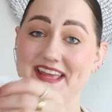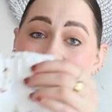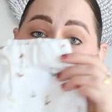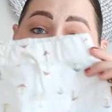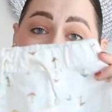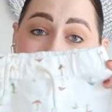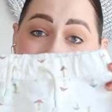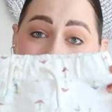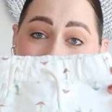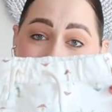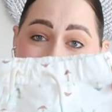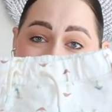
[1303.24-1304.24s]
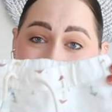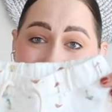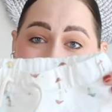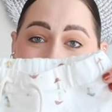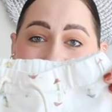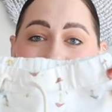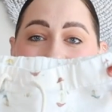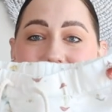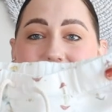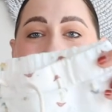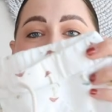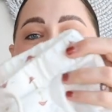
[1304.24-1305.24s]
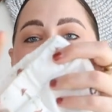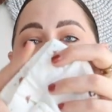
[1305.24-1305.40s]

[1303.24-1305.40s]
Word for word: then you guys, here are the little